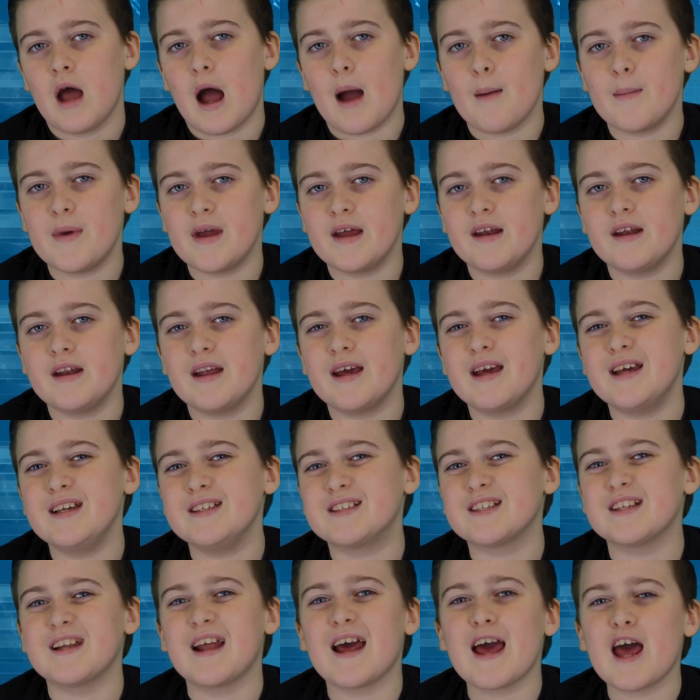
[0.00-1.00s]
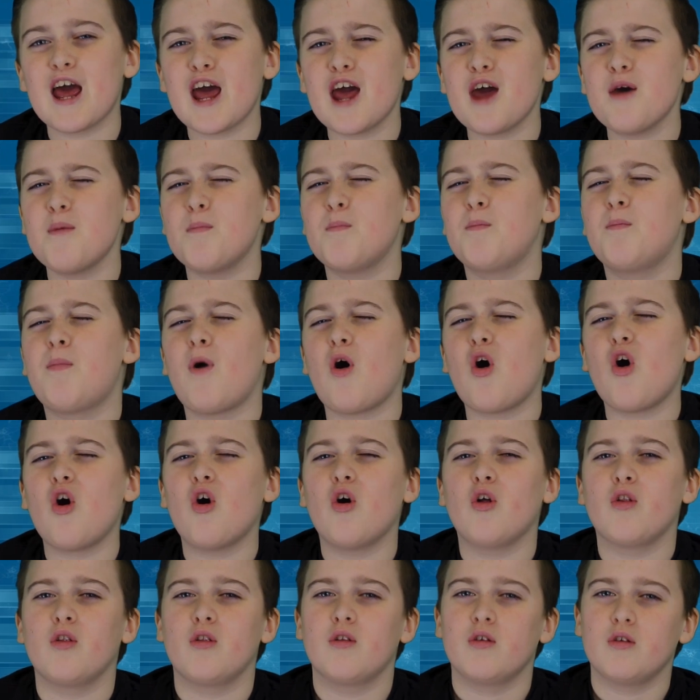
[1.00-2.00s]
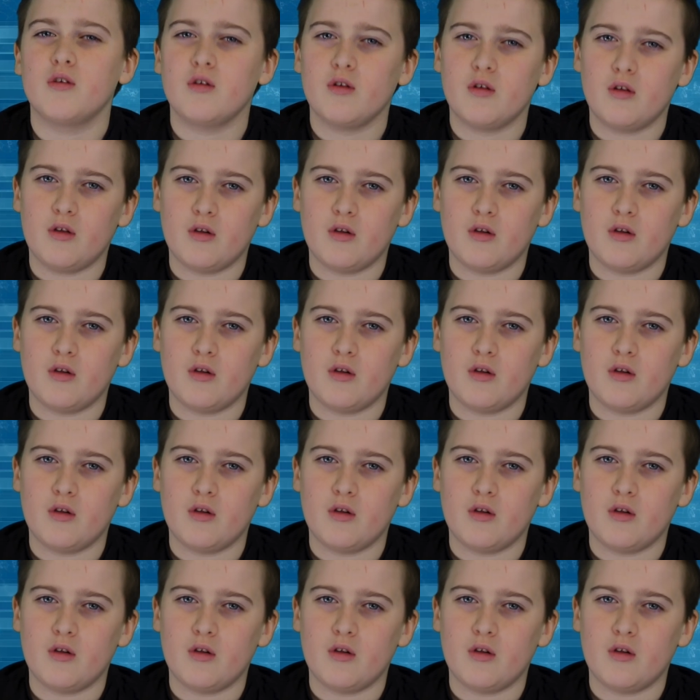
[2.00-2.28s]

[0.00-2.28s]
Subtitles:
I mean, it's an airborne,